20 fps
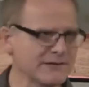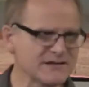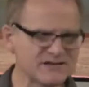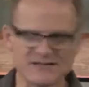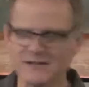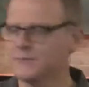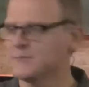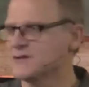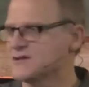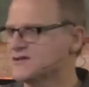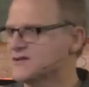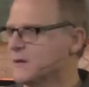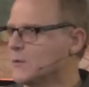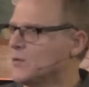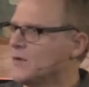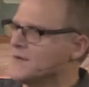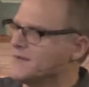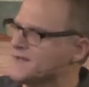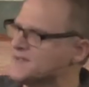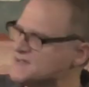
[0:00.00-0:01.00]
Now, some of you say,
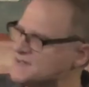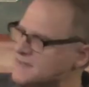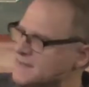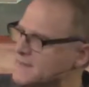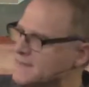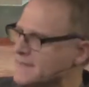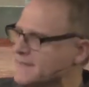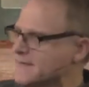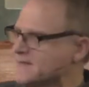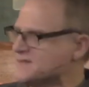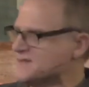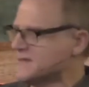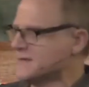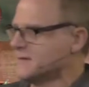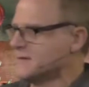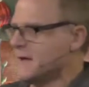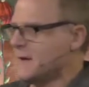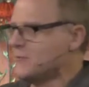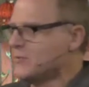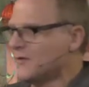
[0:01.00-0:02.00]
well, it's the, it's the
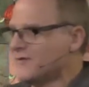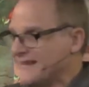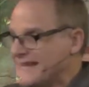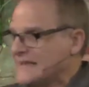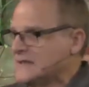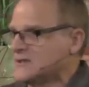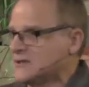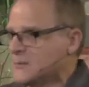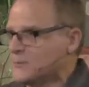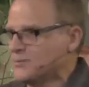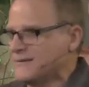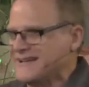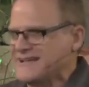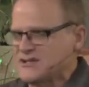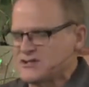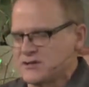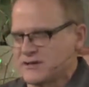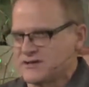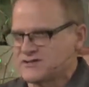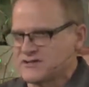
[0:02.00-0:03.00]
number of
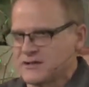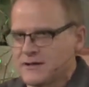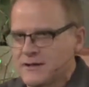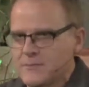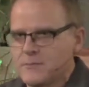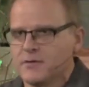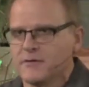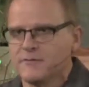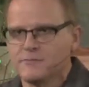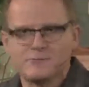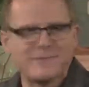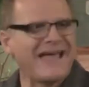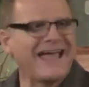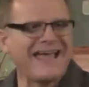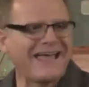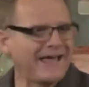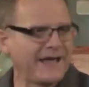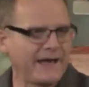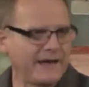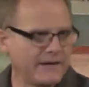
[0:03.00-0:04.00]
incompletions, the number of
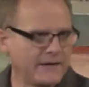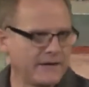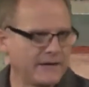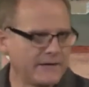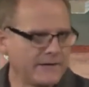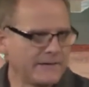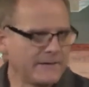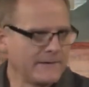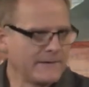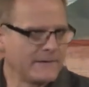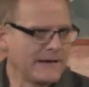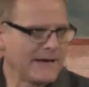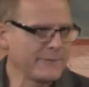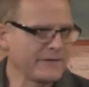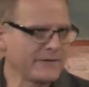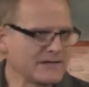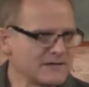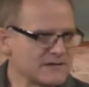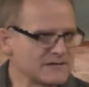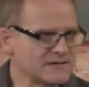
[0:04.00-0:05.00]
man. I
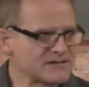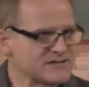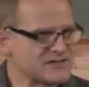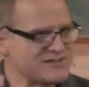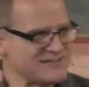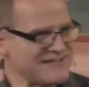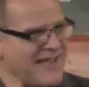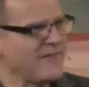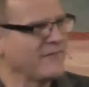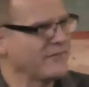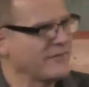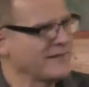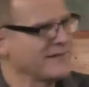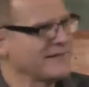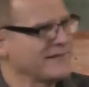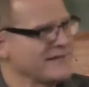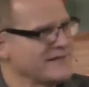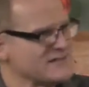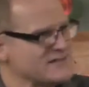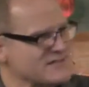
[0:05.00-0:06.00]
mean,
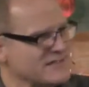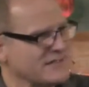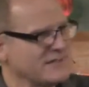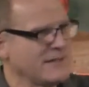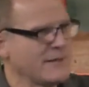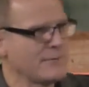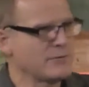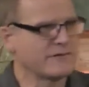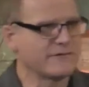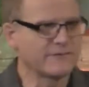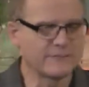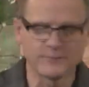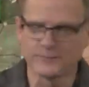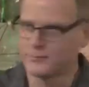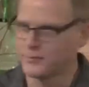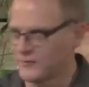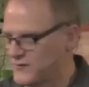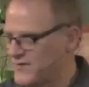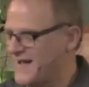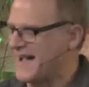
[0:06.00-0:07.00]
seven is the number of
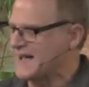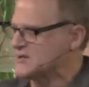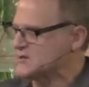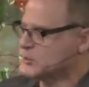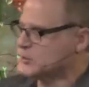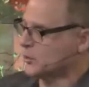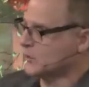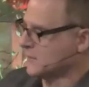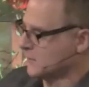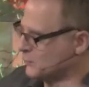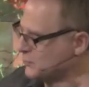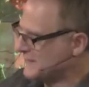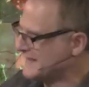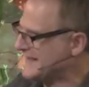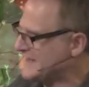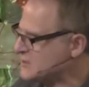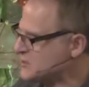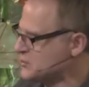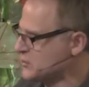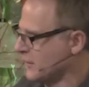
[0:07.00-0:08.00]
perfection or
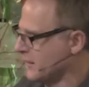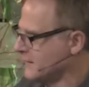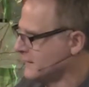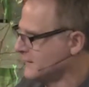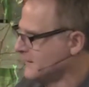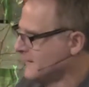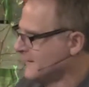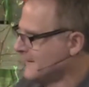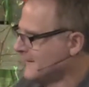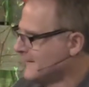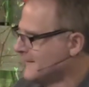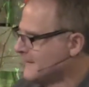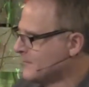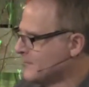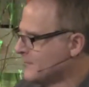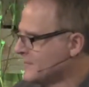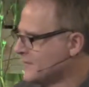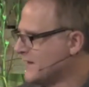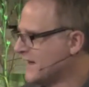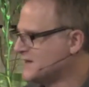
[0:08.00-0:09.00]
completion.
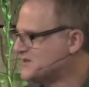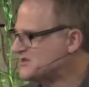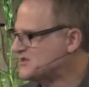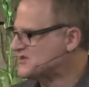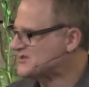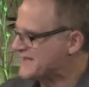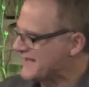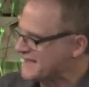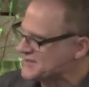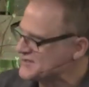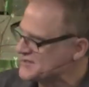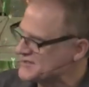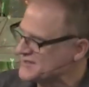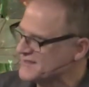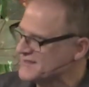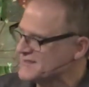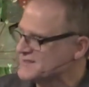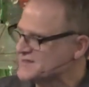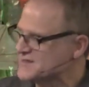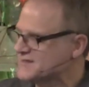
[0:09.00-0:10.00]
Thus, six
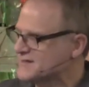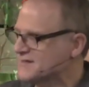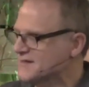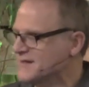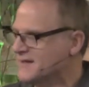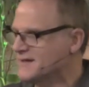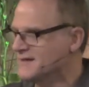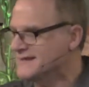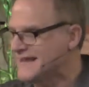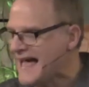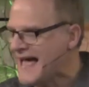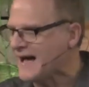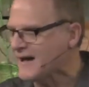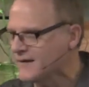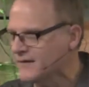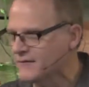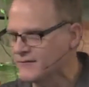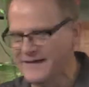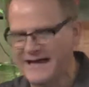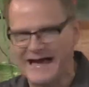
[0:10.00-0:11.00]
is the lack
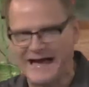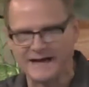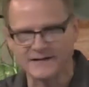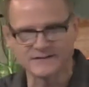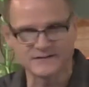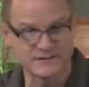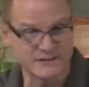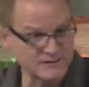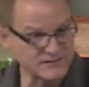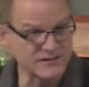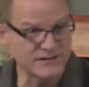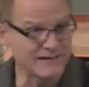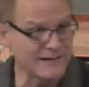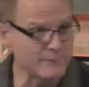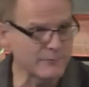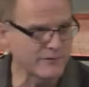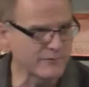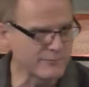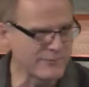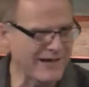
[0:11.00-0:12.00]
of that. That's the
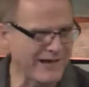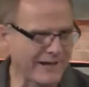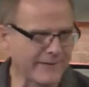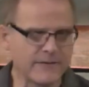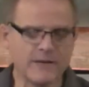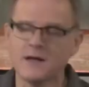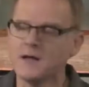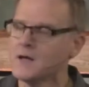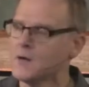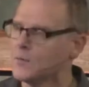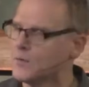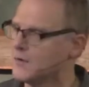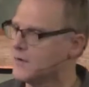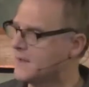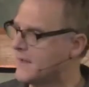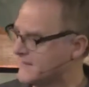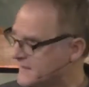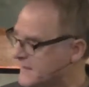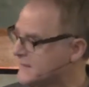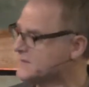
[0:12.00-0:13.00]
number of man. Well,
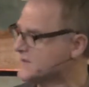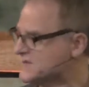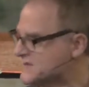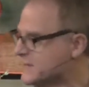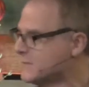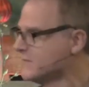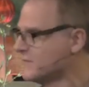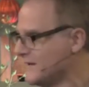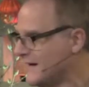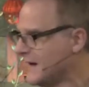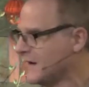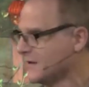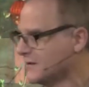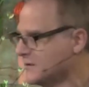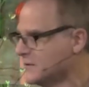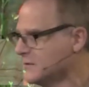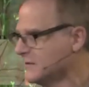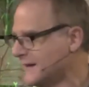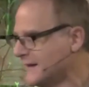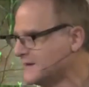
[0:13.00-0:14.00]
I think there's some
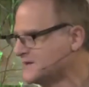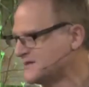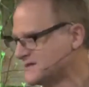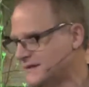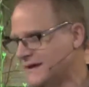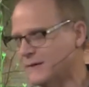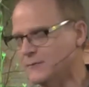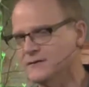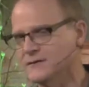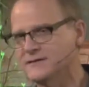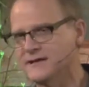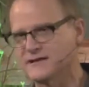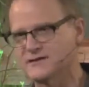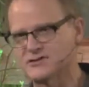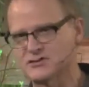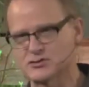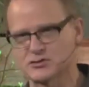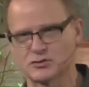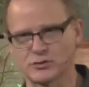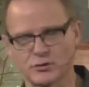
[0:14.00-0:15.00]
value in that statement. That's
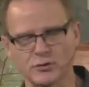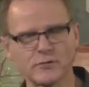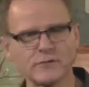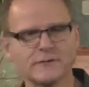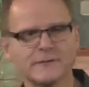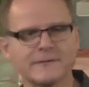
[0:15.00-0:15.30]
true.